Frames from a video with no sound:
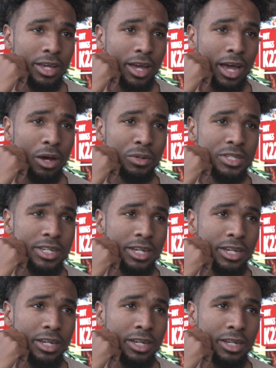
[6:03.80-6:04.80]
I would
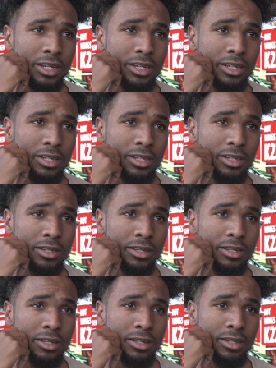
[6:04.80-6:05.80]
say
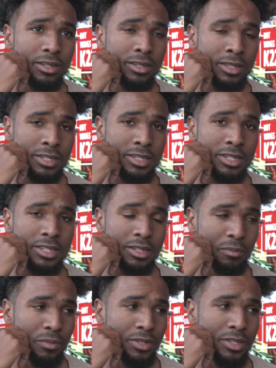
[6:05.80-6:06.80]
the
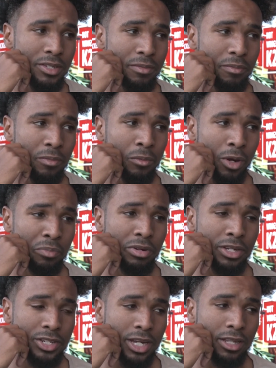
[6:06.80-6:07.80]
systems were
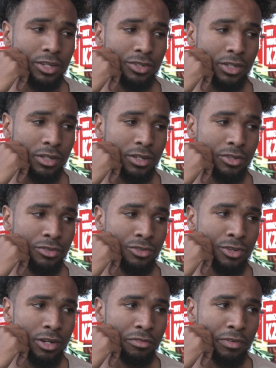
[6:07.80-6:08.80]
pretty challenging.
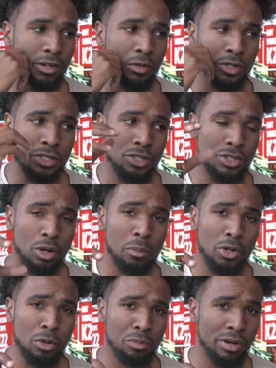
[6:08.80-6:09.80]
Trying to find out, because the
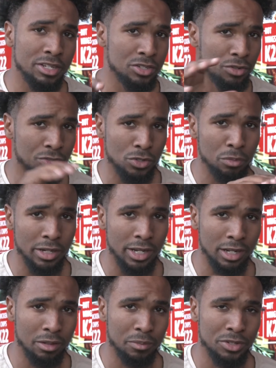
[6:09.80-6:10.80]
shawarma comprises of so many
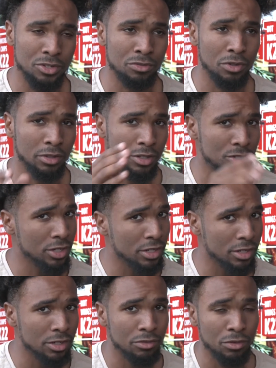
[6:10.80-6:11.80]
elements. You've got the
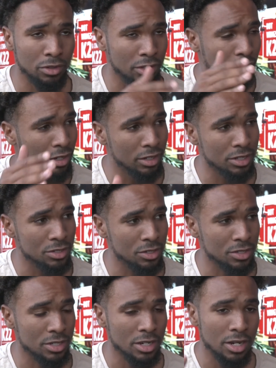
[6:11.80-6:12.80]
chicken, you've got the garlic
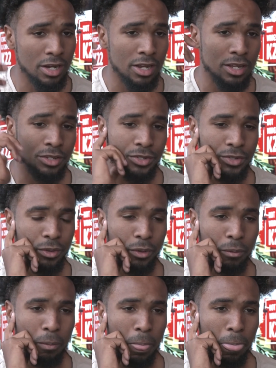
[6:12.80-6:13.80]
sauce.
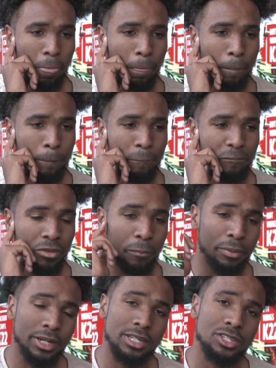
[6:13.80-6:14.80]
So the
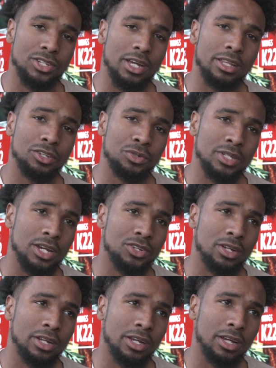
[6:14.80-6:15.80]
biggest challenge was
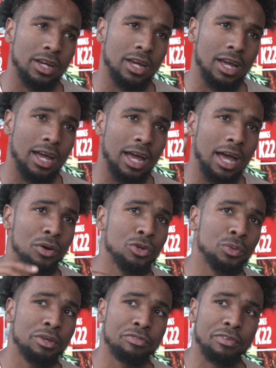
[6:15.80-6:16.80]
actually, how
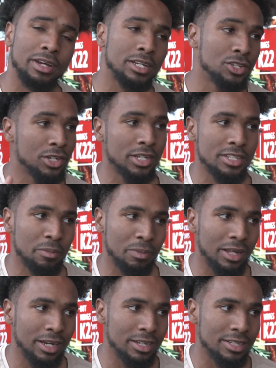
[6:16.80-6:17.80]
do we find chicken
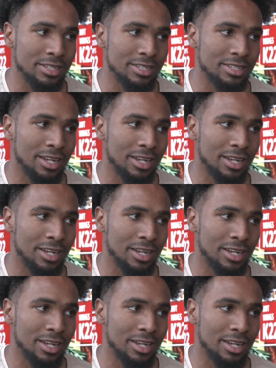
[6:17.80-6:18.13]
suppliers?